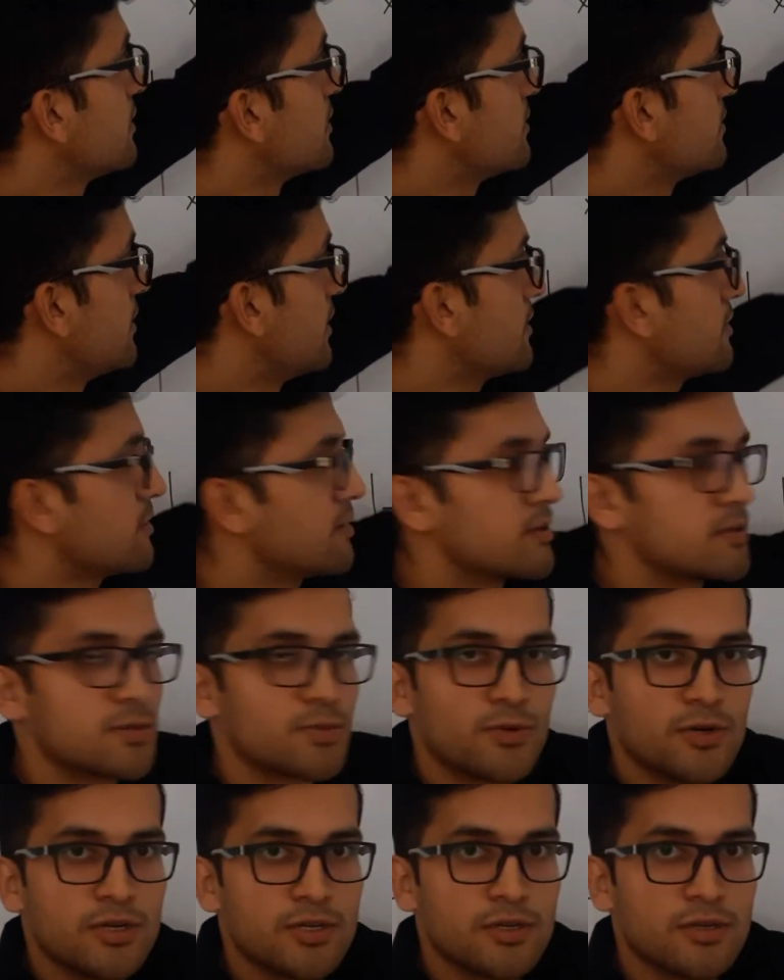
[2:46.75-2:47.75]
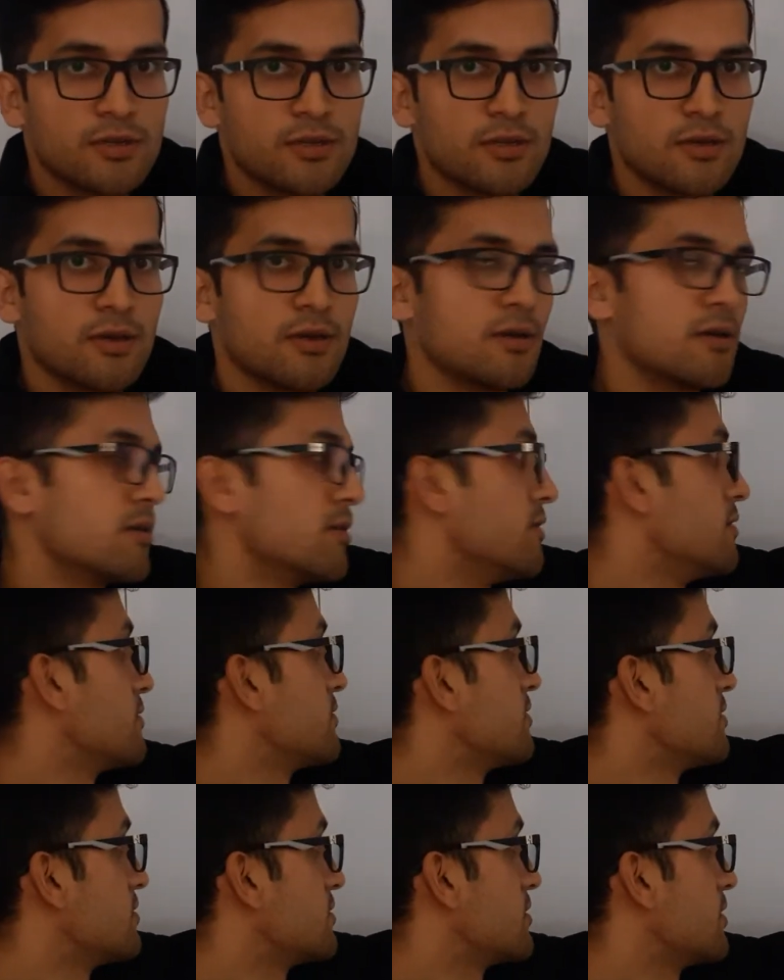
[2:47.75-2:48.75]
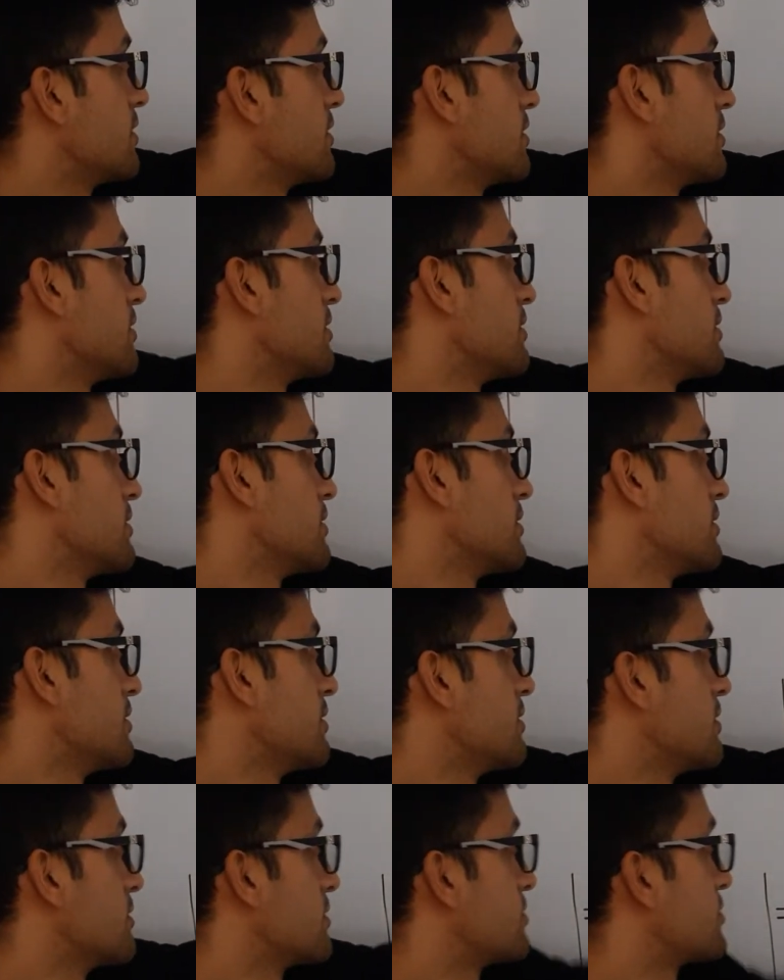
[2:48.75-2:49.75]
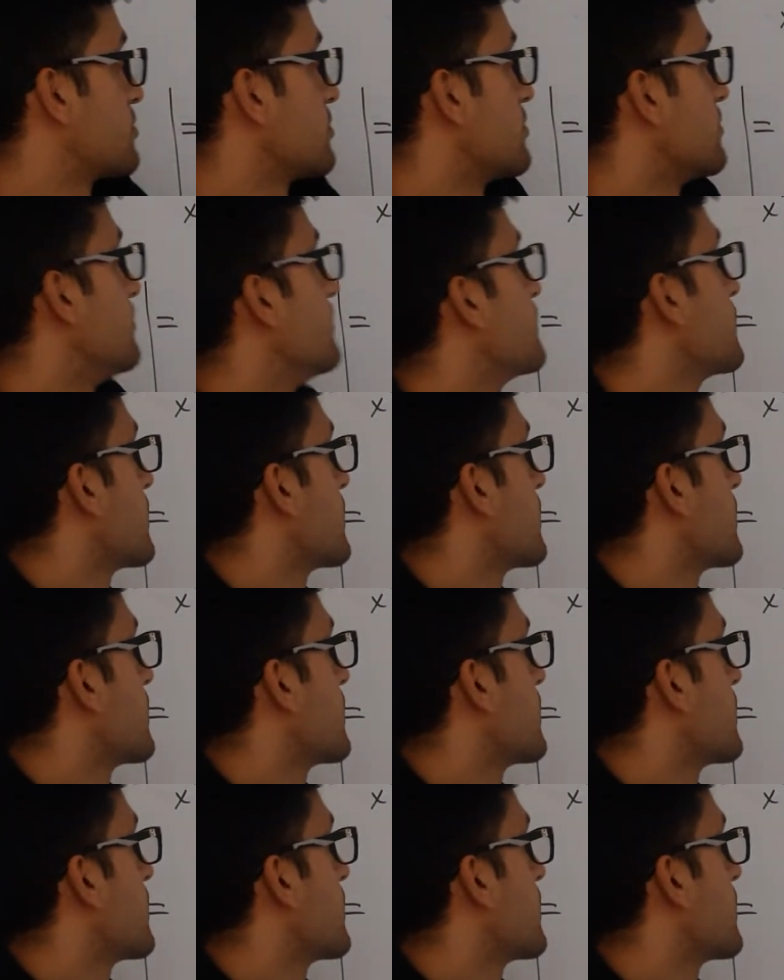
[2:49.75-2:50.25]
that expression of this term.